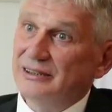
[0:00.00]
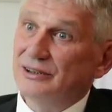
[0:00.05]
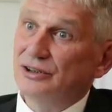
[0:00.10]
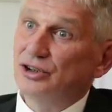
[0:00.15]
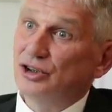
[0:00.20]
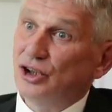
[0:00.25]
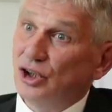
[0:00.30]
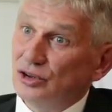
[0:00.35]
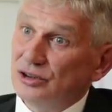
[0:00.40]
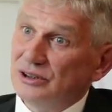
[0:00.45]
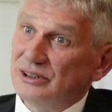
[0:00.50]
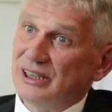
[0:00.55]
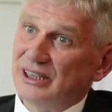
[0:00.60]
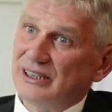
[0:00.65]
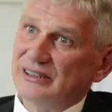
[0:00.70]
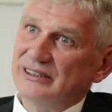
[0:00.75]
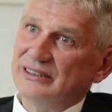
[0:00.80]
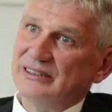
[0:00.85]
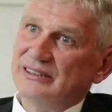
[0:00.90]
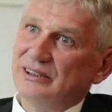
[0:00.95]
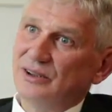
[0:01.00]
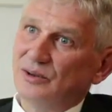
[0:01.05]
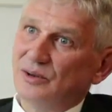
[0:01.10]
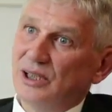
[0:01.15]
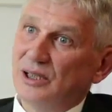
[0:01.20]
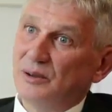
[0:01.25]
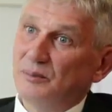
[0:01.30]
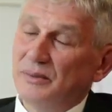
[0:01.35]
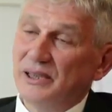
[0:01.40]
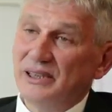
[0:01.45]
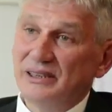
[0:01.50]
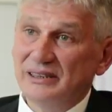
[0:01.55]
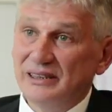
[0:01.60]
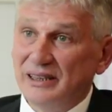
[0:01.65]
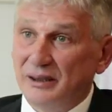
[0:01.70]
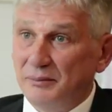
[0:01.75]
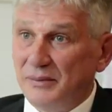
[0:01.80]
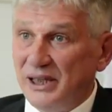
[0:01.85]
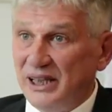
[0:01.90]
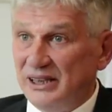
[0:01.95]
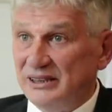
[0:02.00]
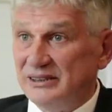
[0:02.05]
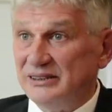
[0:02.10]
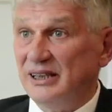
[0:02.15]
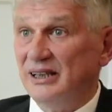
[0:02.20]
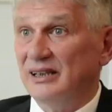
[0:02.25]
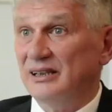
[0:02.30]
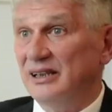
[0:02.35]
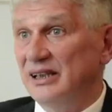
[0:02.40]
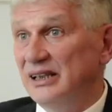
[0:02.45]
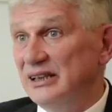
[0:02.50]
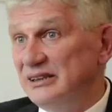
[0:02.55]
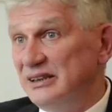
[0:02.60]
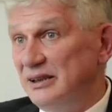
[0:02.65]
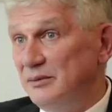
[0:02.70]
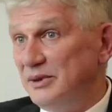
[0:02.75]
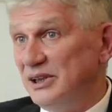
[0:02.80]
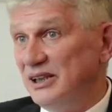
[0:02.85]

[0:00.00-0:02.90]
Just walk in the streets,